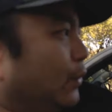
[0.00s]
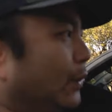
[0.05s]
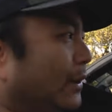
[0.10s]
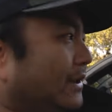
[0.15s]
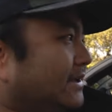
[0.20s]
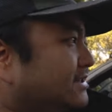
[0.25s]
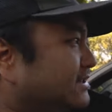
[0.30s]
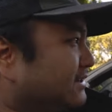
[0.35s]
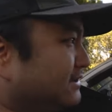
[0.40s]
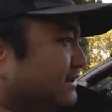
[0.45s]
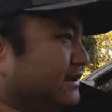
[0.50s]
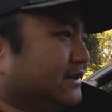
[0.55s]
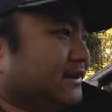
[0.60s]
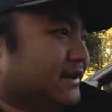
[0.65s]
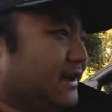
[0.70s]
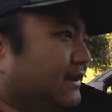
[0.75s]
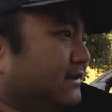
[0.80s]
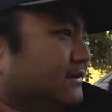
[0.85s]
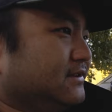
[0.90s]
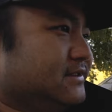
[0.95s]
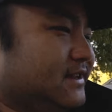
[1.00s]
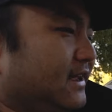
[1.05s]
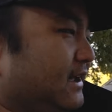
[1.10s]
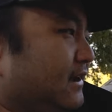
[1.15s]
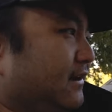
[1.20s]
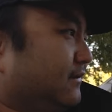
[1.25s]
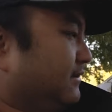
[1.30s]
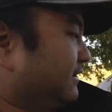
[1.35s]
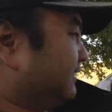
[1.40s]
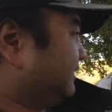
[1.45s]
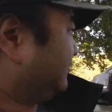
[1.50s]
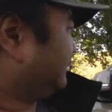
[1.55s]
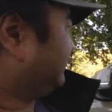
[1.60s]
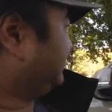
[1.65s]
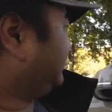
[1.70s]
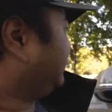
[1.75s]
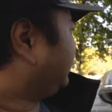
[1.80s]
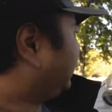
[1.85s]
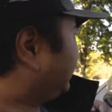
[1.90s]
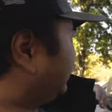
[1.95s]
whistling sound.
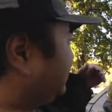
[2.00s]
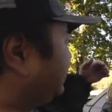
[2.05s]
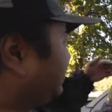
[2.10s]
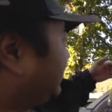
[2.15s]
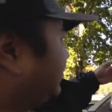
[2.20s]
It